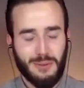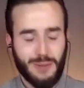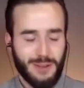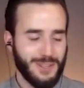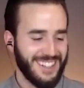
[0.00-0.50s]
Going
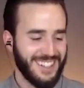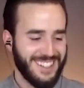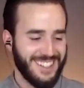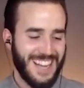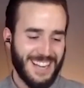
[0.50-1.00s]
to be
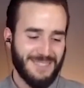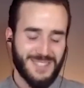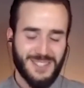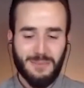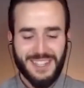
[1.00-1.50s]
riveting.
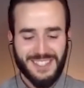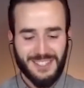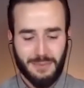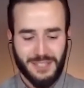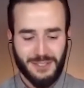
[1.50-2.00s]
So
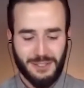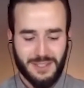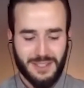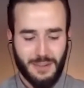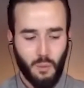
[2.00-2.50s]
medicinal
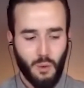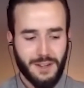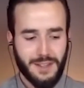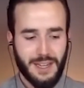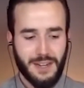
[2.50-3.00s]
mushrooms,
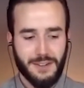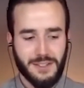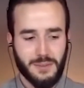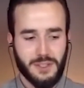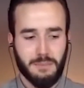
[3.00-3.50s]
one of the
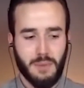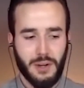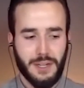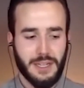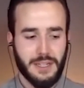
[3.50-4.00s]
areas which the
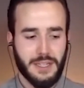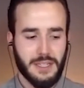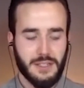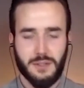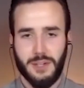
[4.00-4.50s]

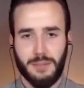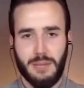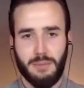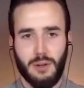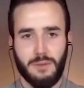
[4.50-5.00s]
market is
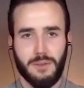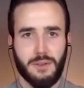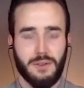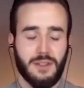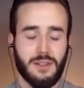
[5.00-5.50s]
screwing people
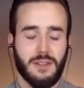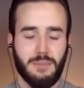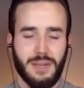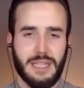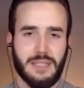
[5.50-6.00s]
over
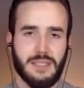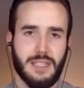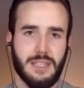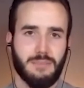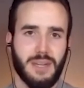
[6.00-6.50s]
the
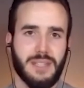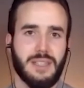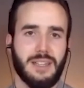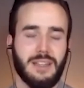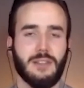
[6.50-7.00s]
biggest is
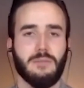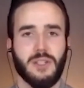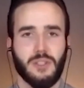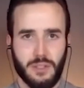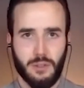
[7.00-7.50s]
by saying that
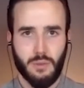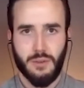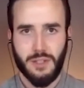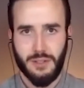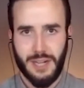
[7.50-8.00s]
their mushrooms are
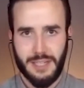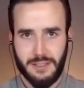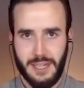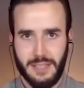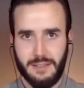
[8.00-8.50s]
grown in the
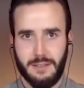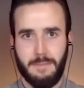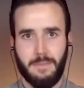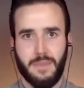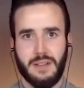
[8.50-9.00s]
United
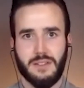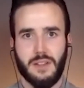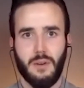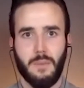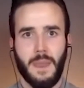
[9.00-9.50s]
States.
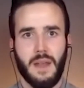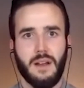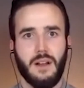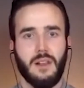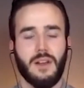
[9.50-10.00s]
So
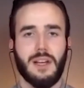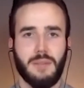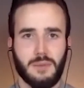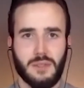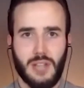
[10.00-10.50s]
a lot
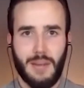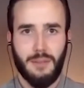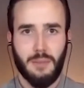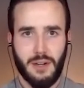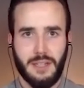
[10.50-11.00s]
of companies will
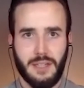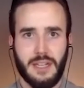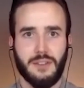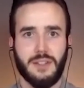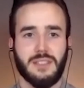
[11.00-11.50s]
stop their
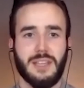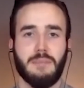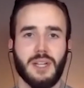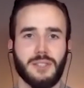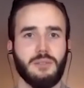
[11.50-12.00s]
marketing there and they'll
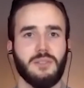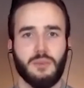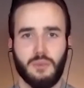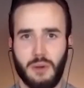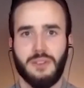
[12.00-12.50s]
say
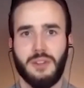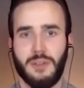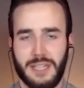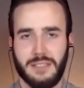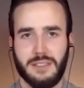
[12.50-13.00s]
mushrooms grown
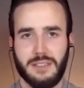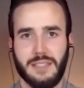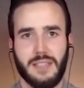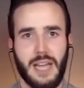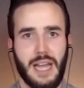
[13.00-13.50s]
in the United
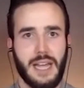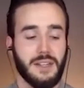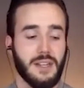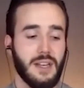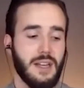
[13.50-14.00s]
States.
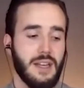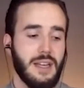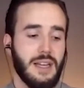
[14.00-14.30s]
And